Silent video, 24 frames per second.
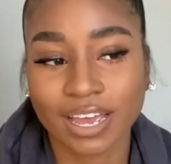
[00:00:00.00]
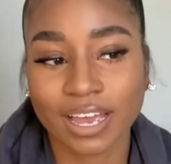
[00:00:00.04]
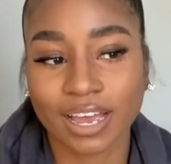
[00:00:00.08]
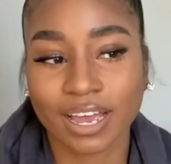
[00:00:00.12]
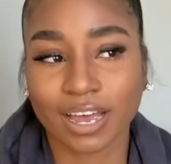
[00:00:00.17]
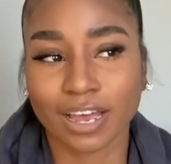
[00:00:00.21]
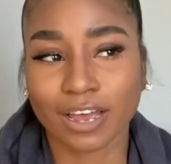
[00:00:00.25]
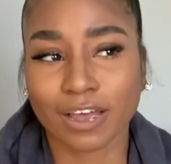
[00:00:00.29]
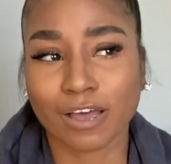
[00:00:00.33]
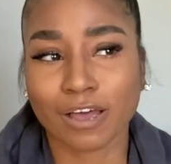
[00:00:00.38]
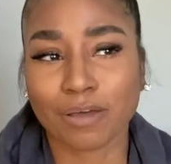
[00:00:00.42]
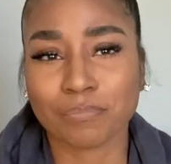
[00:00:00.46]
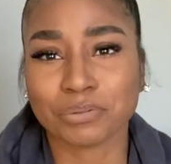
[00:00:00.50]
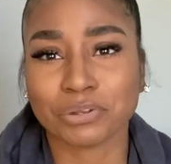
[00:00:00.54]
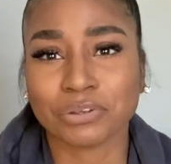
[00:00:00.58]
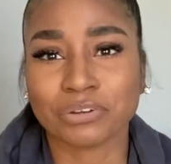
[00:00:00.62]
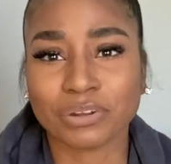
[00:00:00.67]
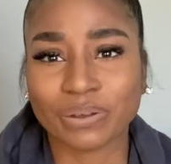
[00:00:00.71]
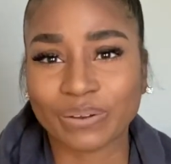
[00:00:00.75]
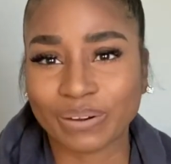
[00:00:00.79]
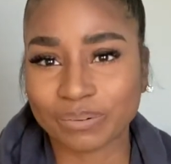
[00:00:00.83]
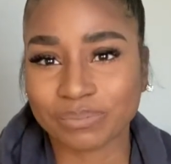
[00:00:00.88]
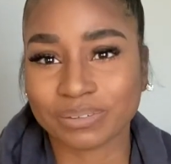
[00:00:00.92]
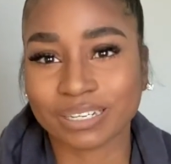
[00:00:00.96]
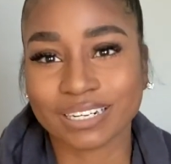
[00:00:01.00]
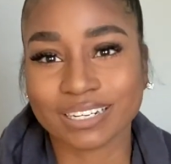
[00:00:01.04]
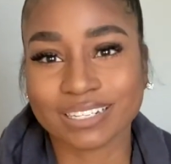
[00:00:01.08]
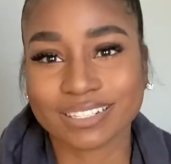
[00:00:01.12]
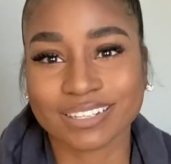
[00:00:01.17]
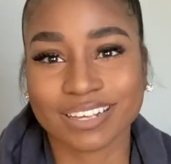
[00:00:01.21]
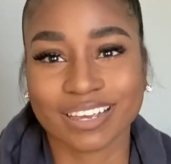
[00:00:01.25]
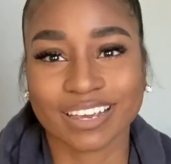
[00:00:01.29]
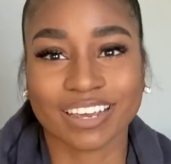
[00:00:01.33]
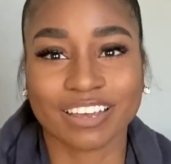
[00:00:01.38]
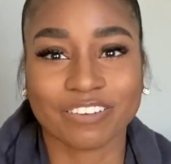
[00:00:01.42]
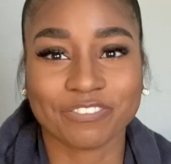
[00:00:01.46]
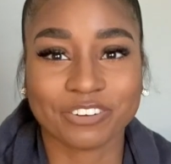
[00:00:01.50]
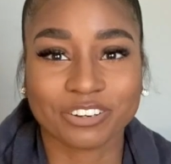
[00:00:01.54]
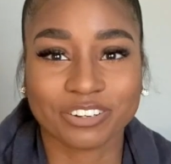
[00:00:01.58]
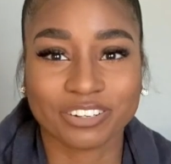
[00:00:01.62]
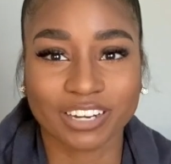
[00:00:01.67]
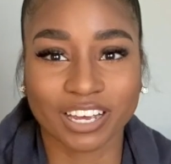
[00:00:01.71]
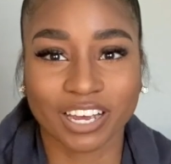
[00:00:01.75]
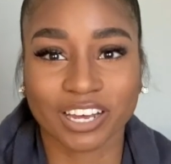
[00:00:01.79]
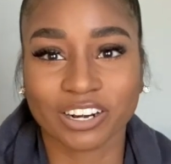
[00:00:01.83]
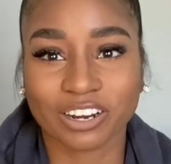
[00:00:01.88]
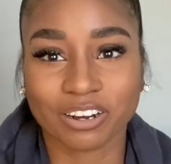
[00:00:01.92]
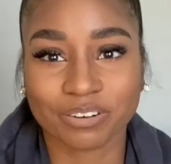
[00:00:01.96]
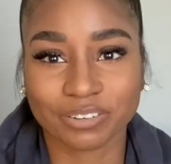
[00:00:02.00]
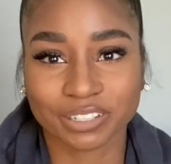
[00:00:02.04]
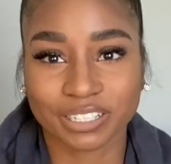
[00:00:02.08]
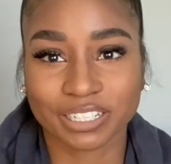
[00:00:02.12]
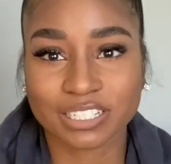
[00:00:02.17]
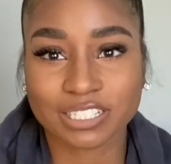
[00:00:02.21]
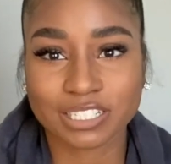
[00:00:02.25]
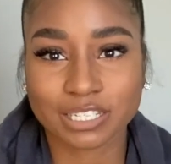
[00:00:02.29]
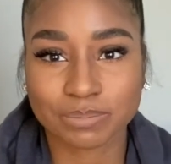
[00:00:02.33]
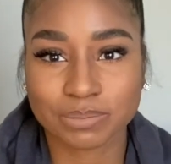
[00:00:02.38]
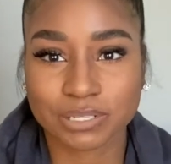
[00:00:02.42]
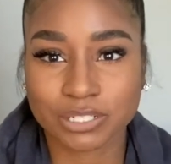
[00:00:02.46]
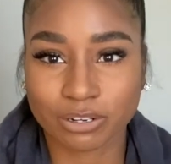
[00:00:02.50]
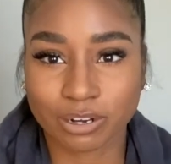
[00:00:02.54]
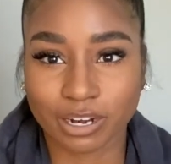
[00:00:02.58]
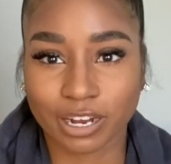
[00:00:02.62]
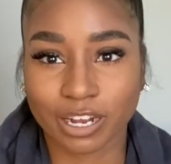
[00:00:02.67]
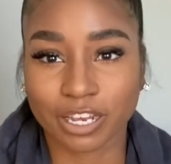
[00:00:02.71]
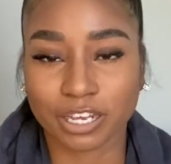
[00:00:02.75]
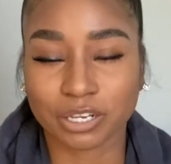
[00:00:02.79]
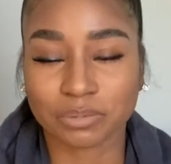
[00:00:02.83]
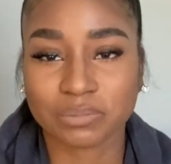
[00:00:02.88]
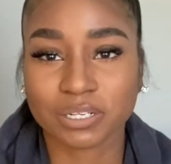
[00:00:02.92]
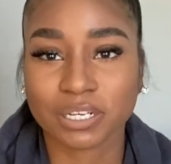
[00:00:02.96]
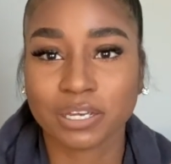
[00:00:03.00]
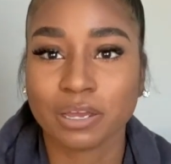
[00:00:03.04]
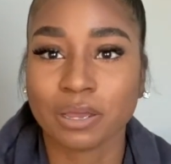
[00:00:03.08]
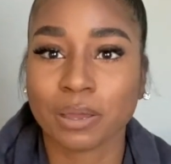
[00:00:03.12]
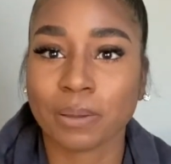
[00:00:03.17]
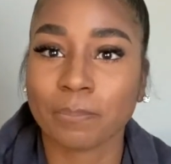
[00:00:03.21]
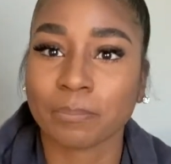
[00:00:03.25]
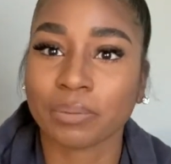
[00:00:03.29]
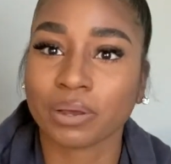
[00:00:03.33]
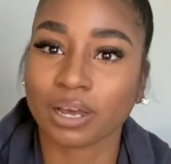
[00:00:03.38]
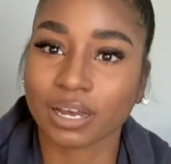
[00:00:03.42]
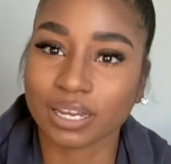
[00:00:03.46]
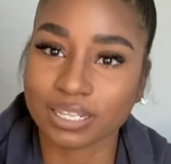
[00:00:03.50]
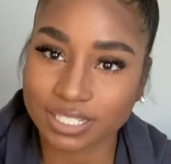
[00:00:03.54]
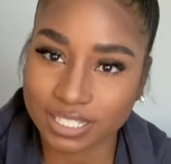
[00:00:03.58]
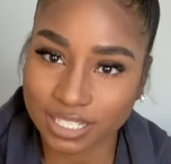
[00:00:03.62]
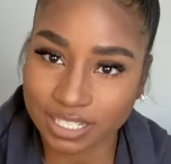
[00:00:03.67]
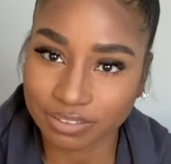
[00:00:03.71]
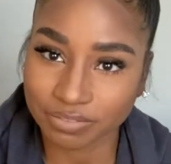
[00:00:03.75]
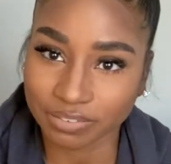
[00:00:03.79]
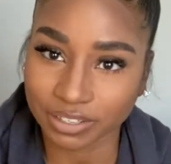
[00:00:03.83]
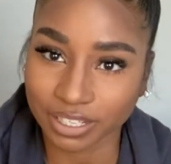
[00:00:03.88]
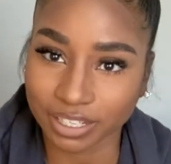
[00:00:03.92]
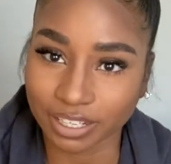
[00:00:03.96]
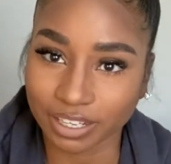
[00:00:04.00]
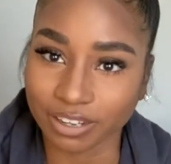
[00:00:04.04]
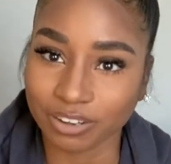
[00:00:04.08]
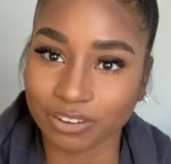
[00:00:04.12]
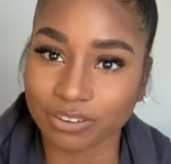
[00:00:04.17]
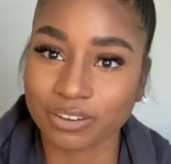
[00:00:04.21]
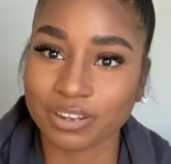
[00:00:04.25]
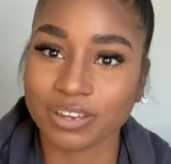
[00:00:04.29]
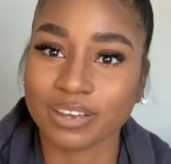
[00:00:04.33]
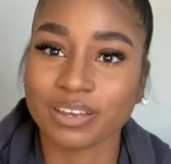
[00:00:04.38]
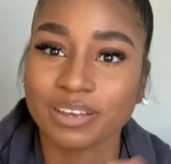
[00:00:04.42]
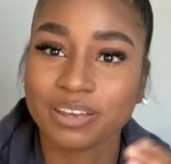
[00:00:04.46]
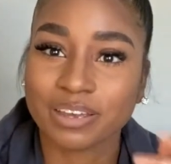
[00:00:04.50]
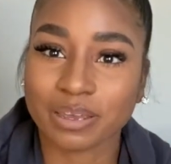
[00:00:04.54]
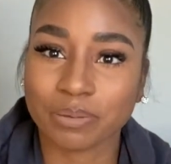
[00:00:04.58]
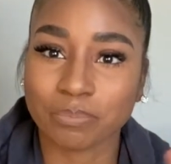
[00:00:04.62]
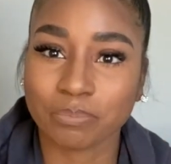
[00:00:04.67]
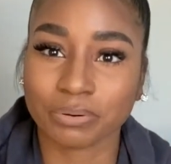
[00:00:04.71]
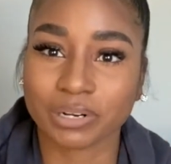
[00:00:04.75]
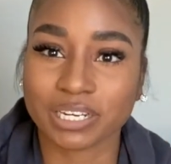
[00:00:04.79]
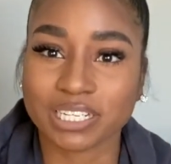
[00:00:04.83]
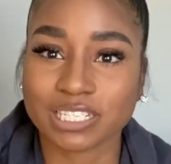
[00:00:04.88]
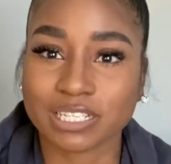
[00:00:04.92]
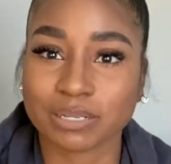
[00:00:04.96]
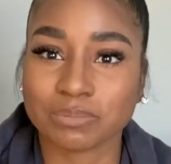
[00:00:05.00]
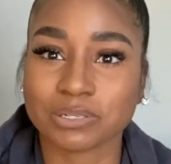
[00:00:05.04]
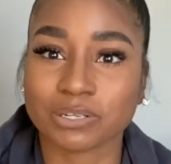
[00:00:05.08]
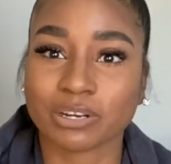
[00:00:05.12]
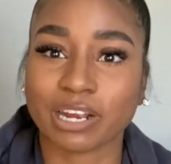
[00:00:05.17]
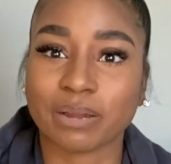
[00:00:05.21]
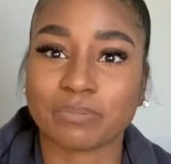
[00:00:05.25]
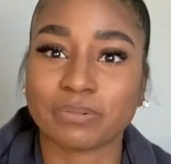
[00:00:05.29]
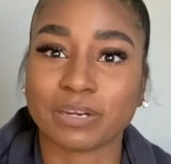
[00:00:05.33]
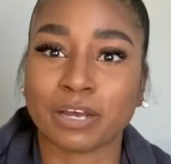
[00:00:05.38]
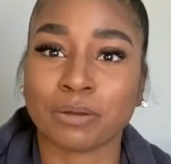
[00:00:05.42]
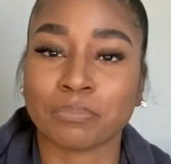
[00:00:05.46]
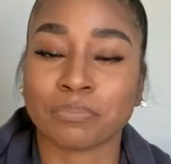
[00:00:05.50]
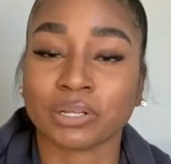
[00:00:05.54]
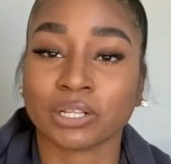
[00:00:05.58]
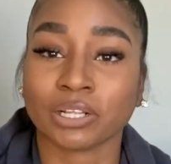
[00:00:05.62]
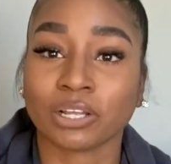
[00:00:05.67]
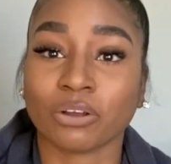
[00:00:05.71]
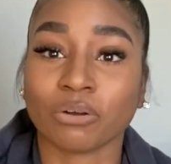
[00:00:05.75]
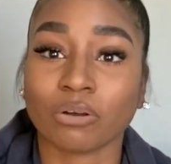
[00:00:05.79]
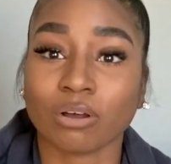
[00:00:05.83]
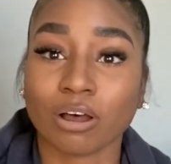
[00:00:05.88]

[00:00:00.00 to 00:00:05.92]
You know what I'm gonna say. If you're not already subscribed, pause this video and press subscribe down below.